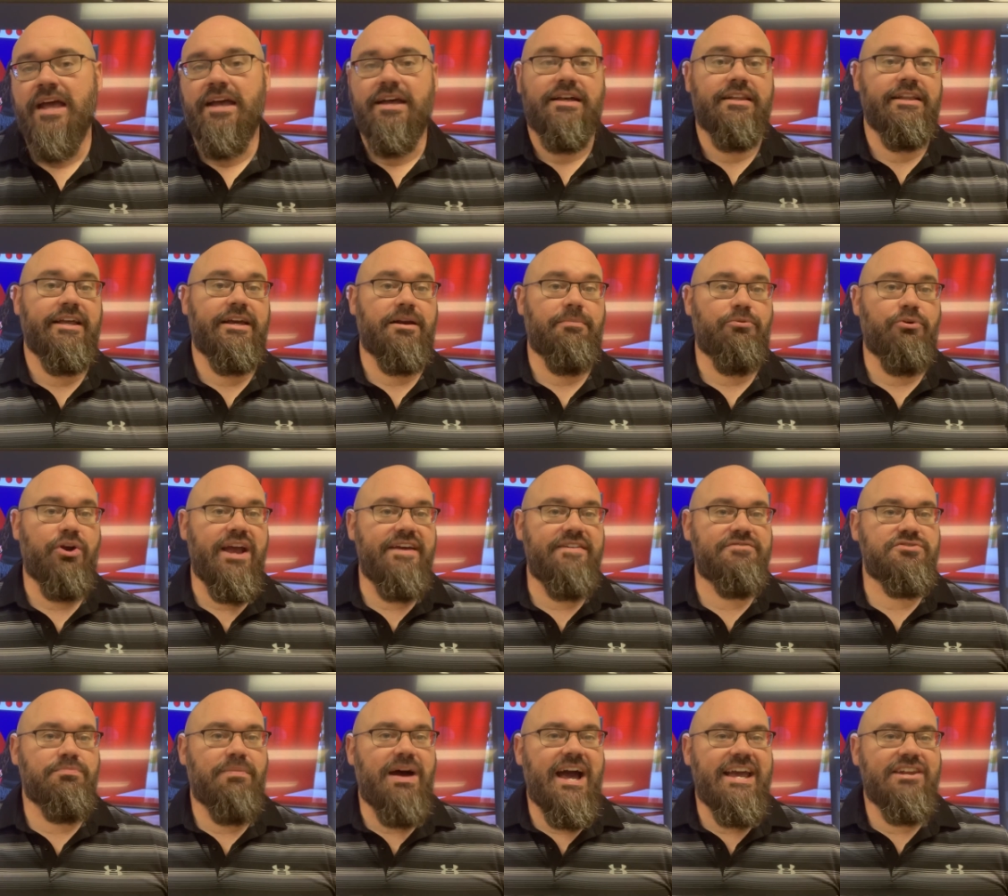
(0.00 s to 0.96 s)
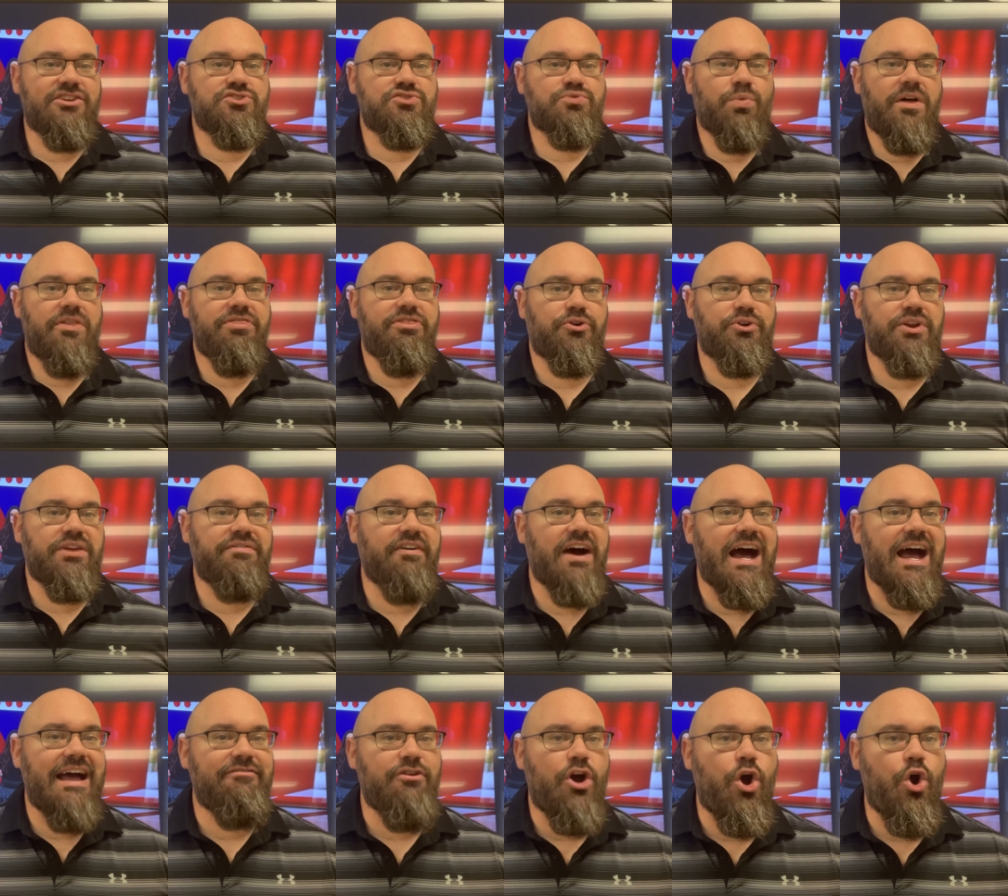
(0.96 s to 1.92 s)
Atlanta Braves minus
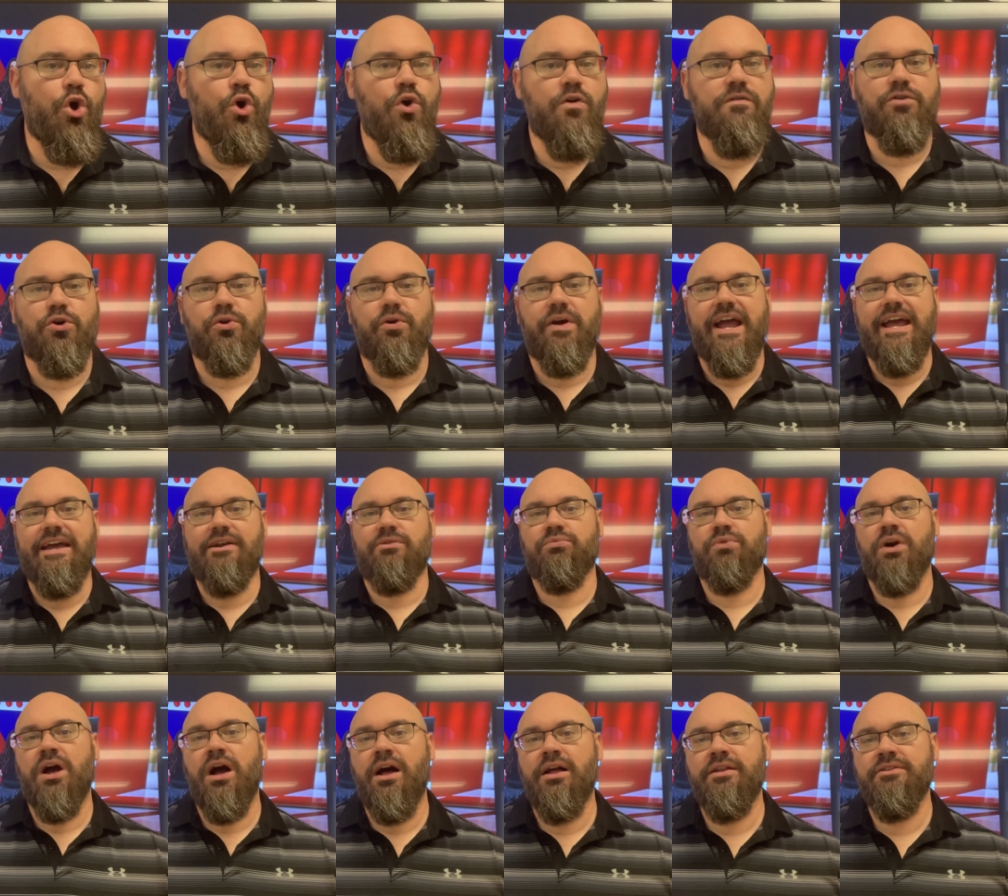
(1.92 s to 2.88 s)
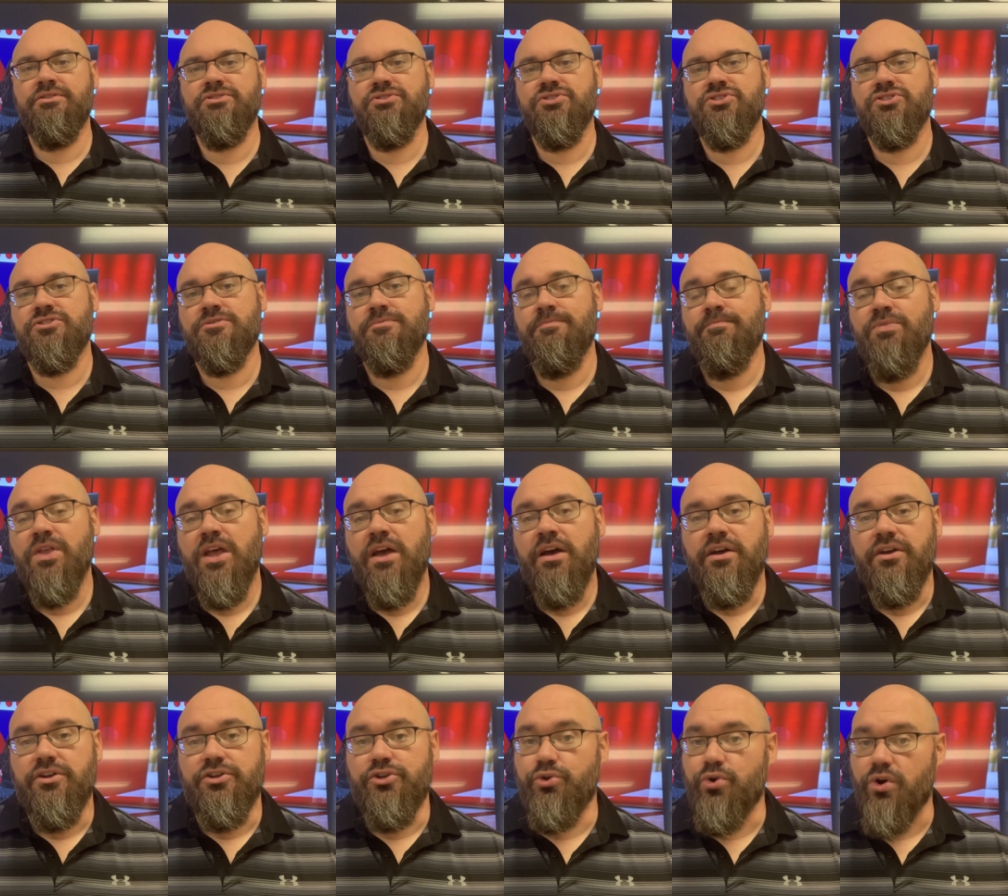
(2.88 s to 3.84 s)
135 over eight runs.
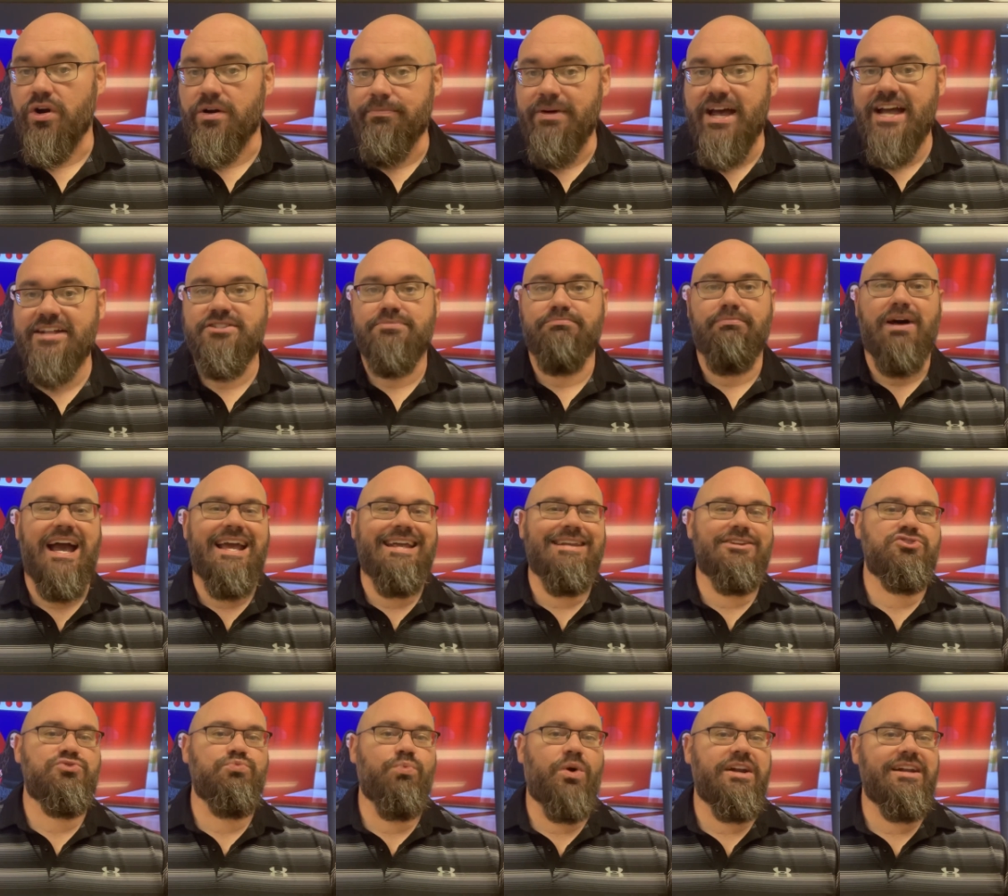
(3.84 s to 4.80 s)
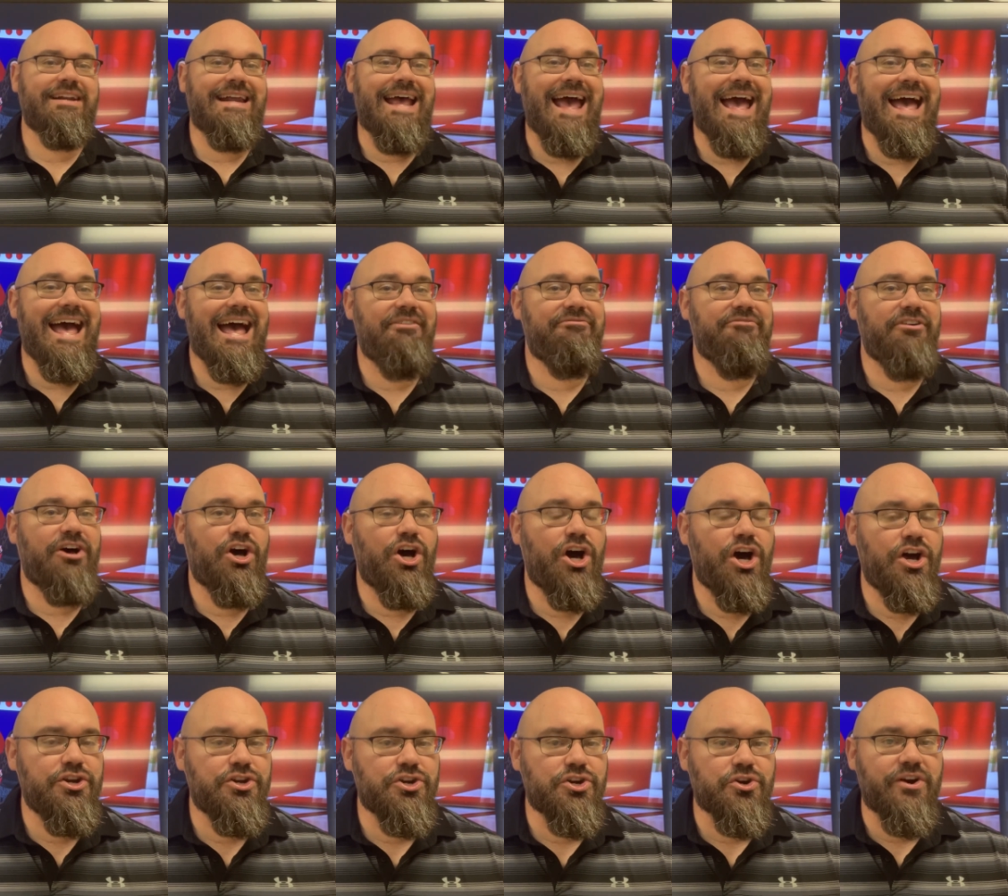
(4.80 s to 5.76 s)
New York Mets minus one and a half
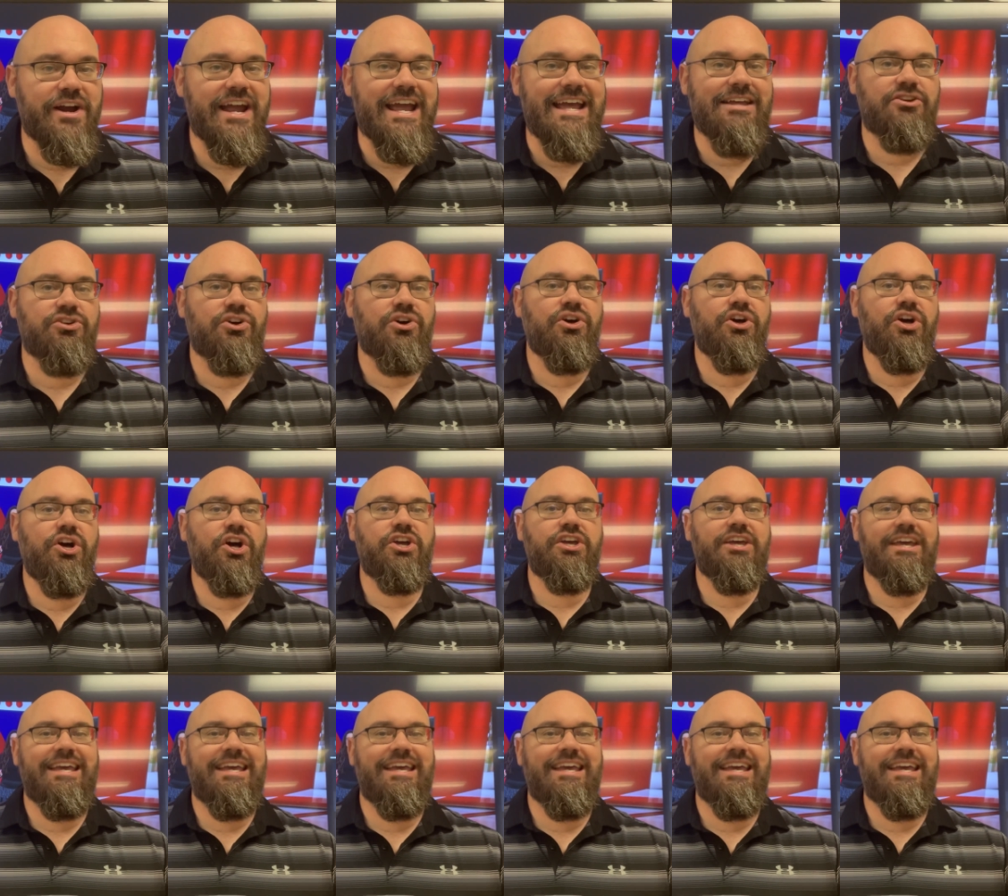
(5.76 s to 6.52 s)
under eight and a hook